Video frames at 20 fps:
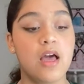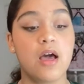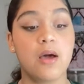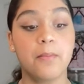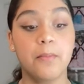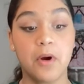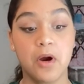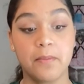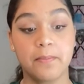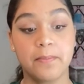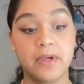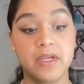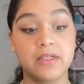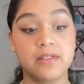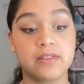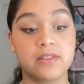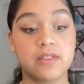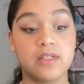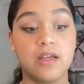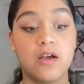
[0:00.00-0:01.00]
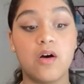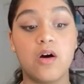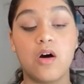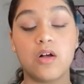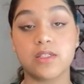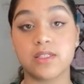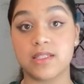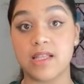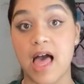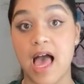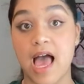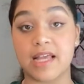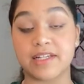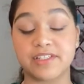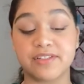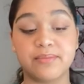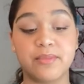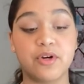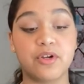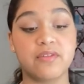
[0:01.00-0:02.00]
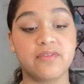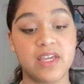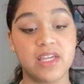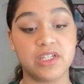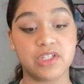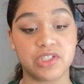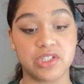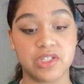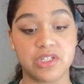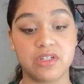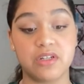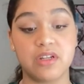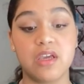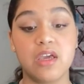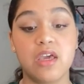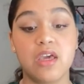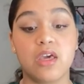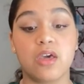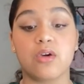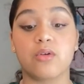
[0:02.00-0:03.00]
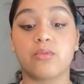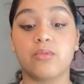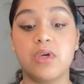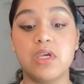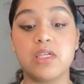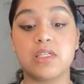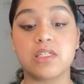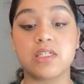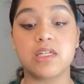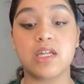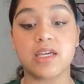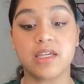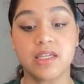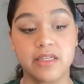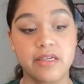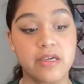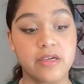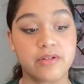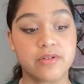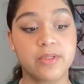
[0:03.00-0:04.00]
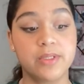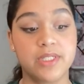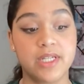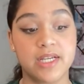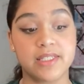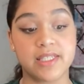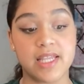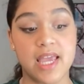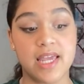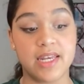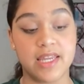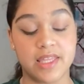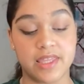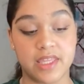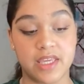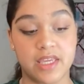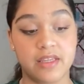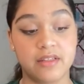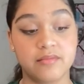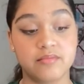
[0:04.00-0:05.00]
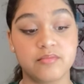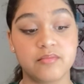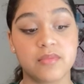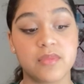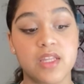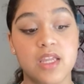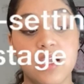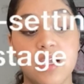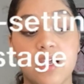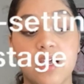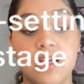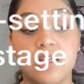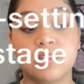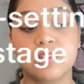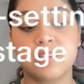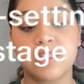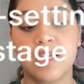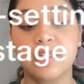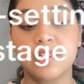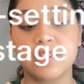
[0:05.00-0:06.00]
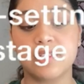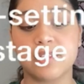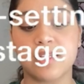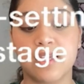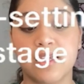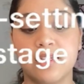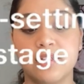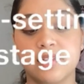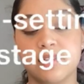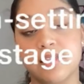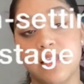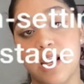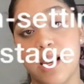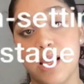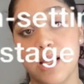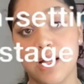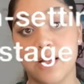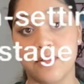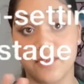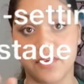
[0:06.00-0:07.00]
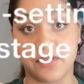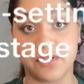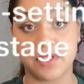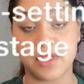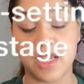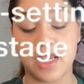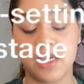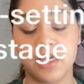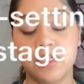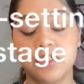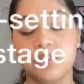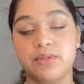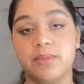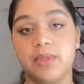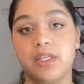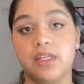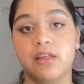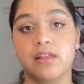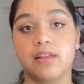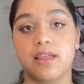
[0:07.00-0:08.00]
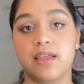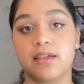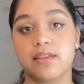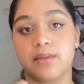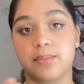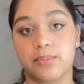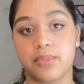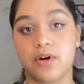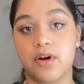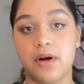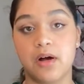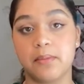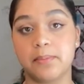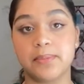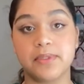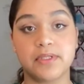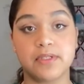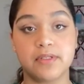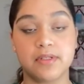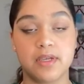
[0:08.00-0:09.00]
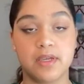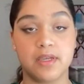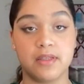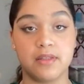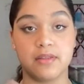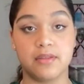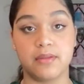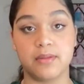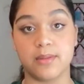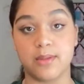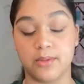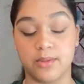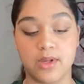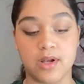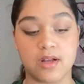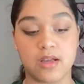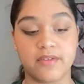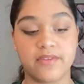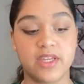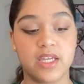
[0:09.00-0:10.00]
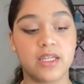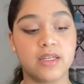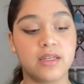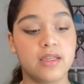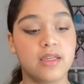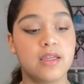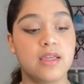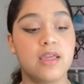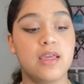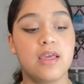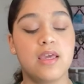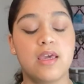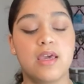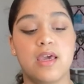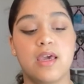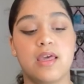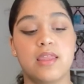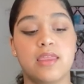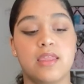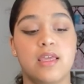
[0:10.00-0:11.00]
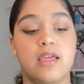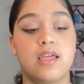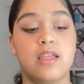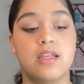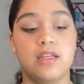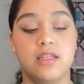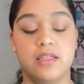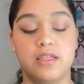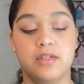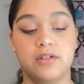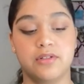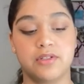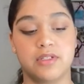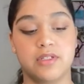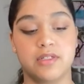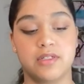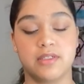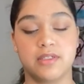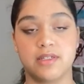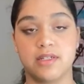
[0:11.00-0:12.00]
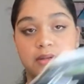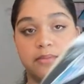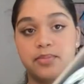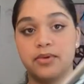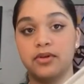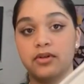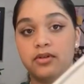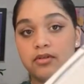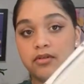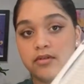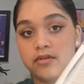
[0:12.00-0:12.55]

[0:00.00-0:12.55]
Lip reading: Purpose / motivation, reason a character does anything. Set design, setting of your stage, meaning like the props and the look of it. And then here's an example.